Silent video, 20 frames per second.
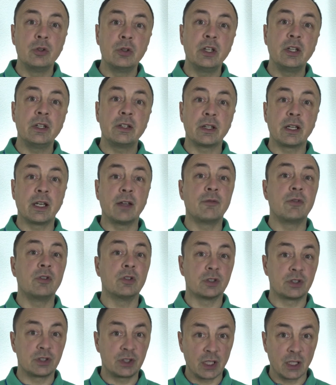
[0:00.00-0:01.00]
You need to
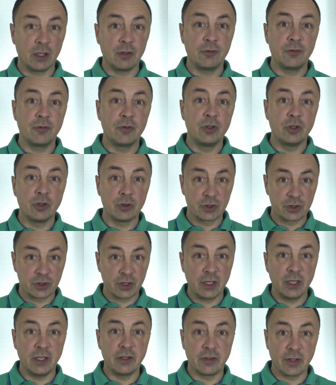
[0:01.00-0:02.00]
give yourself your
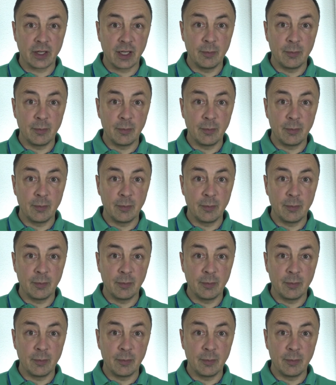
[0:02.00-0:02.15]
study